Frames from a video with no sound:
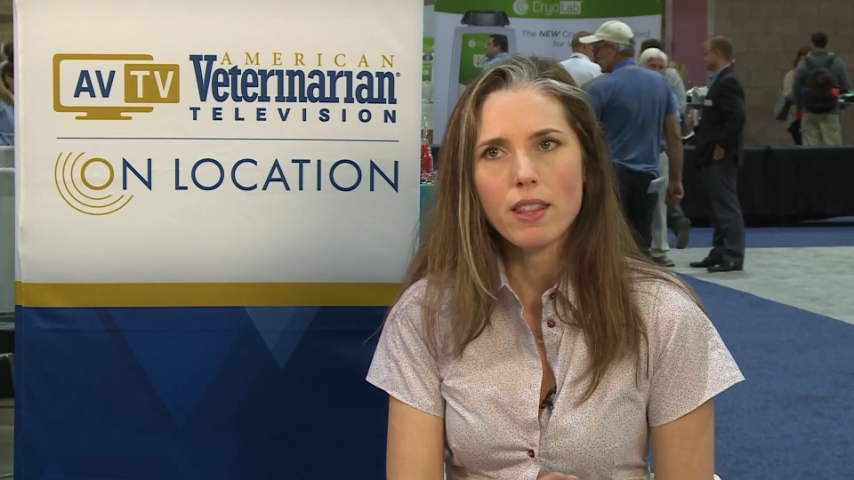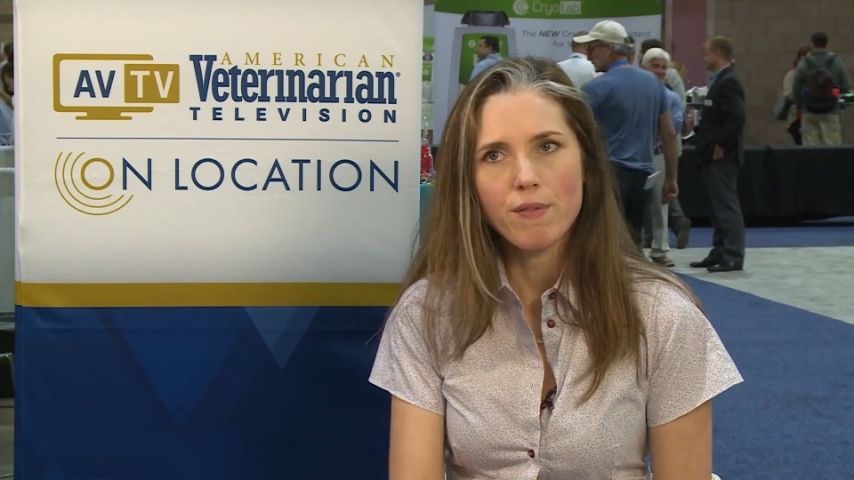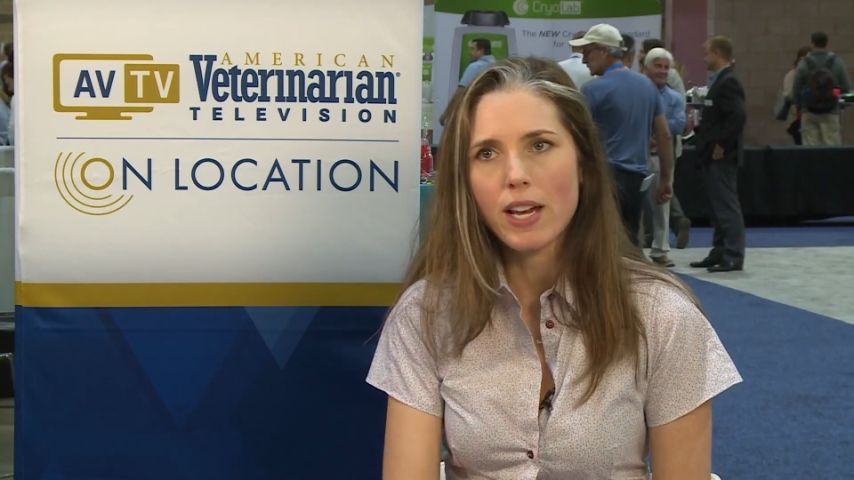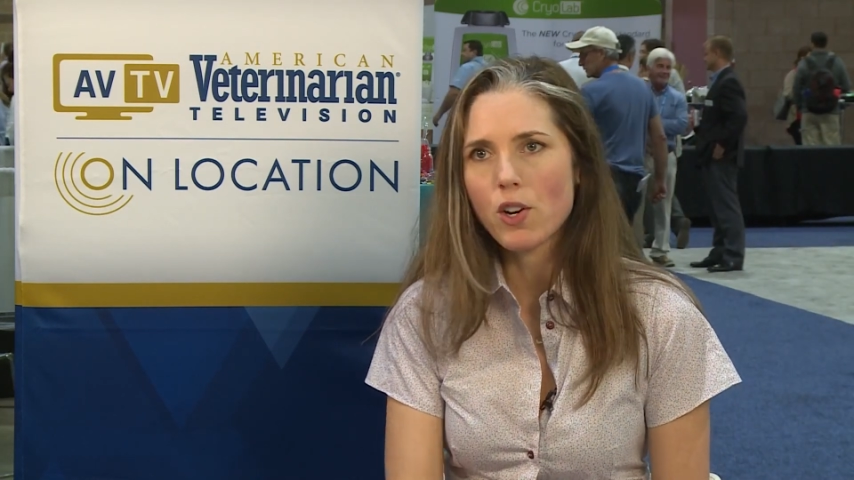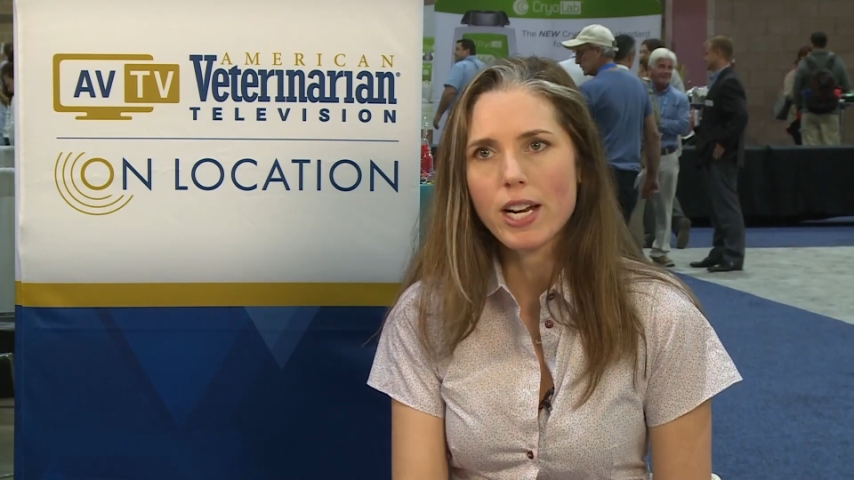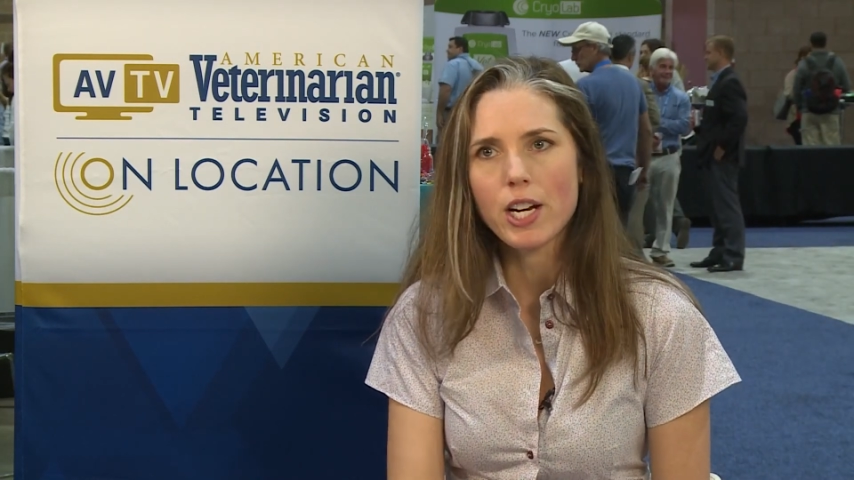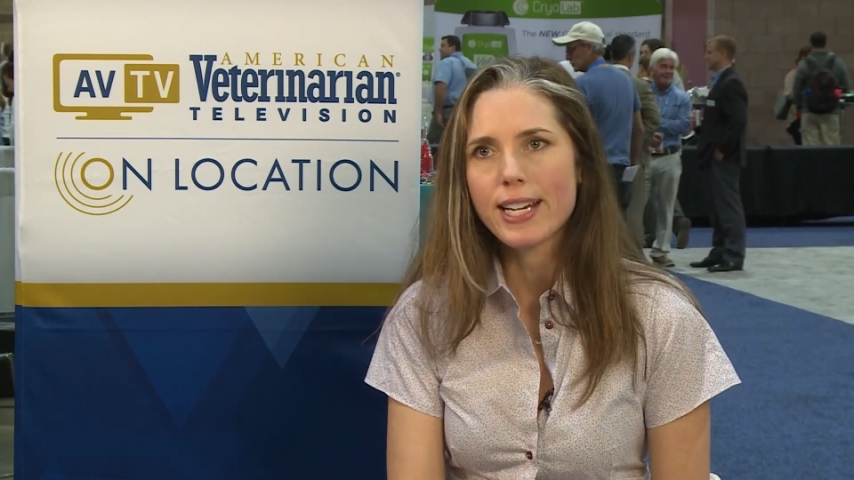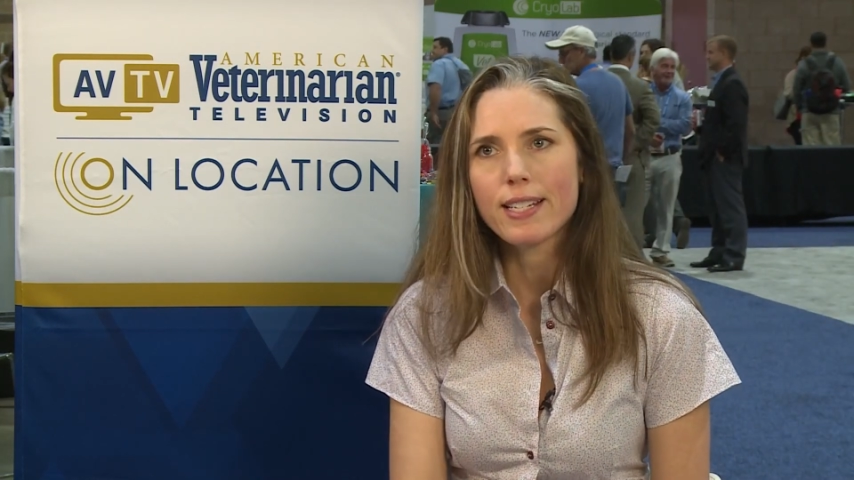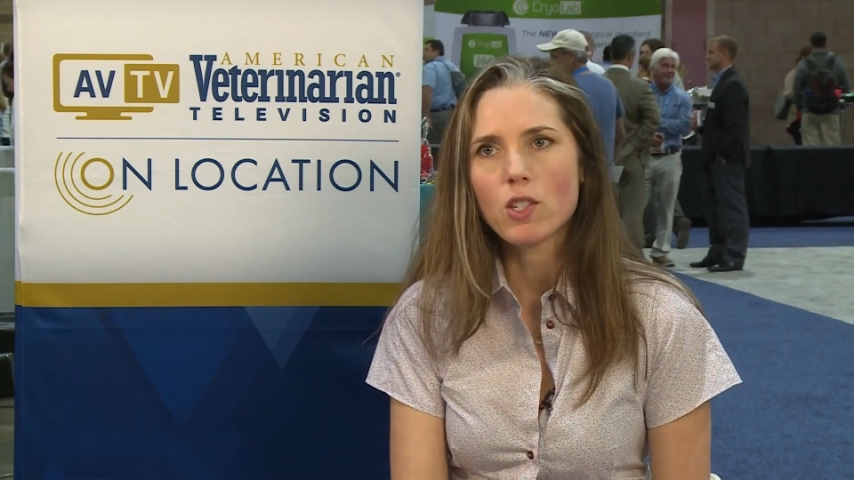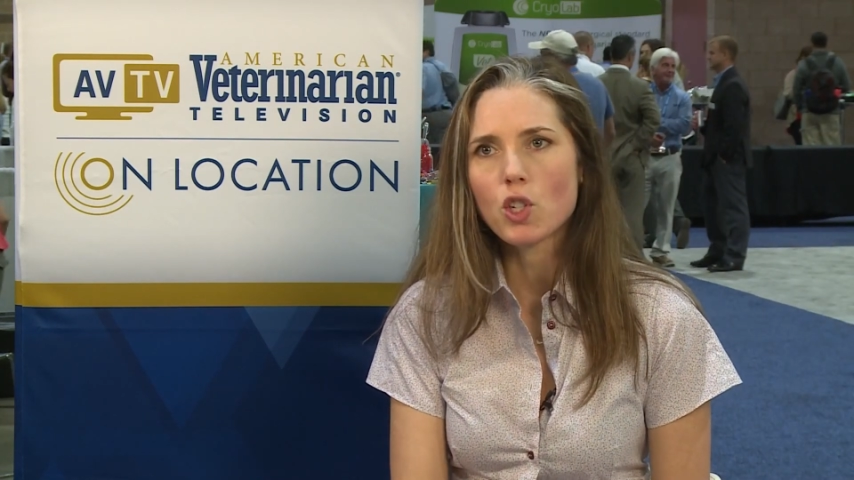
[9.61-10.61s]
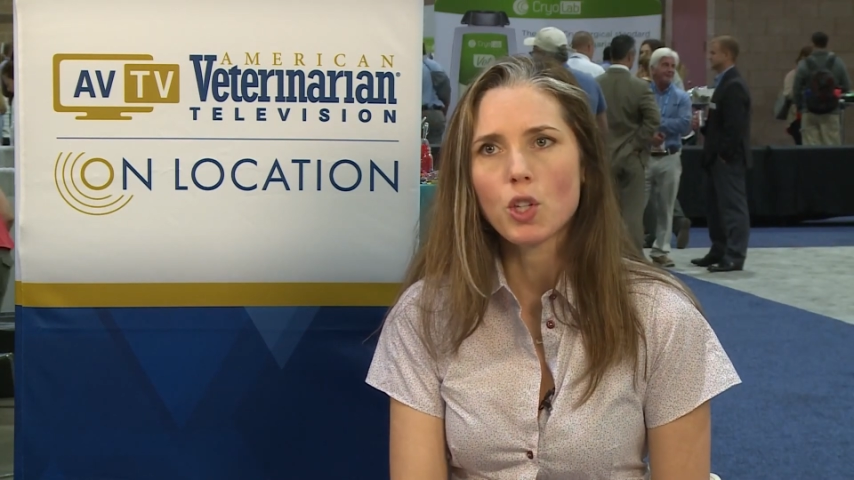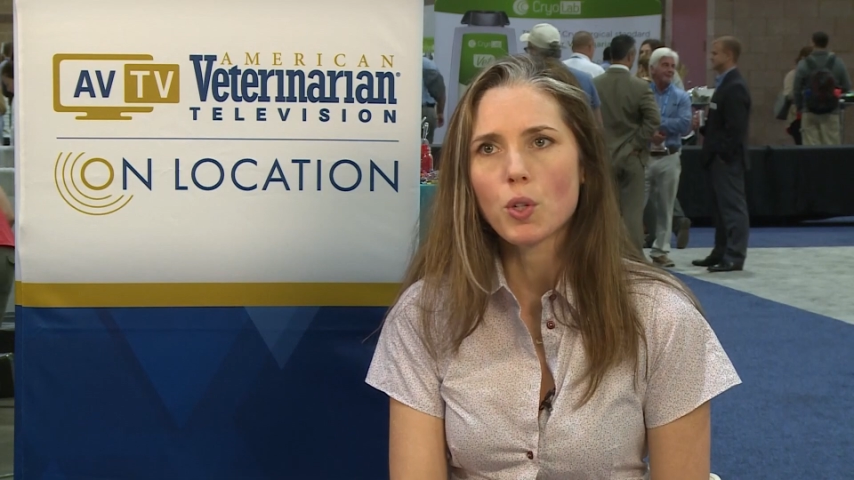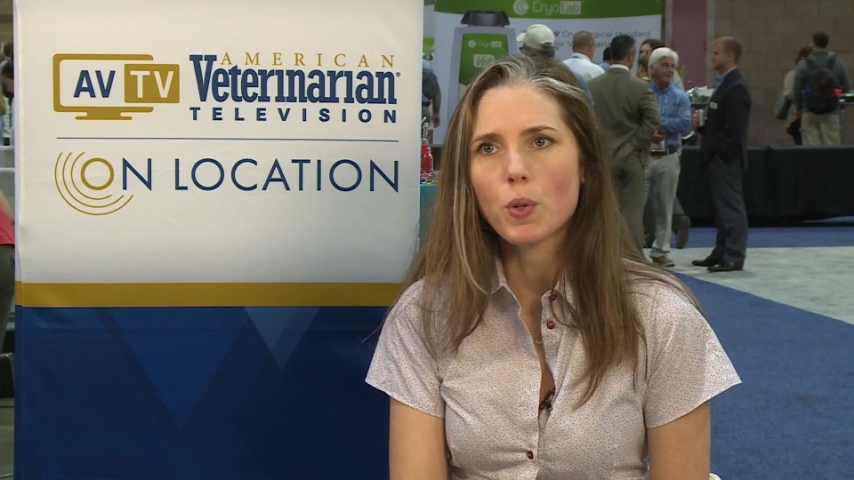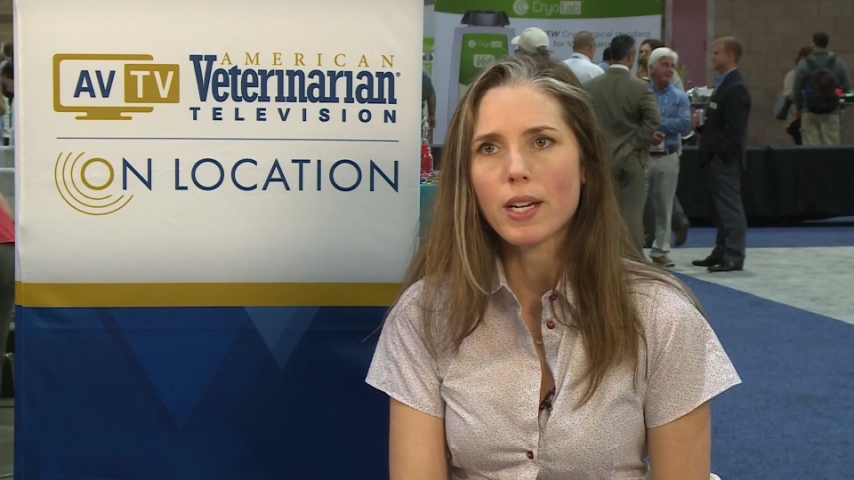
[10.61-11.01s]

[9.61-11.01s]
the veterinarians do.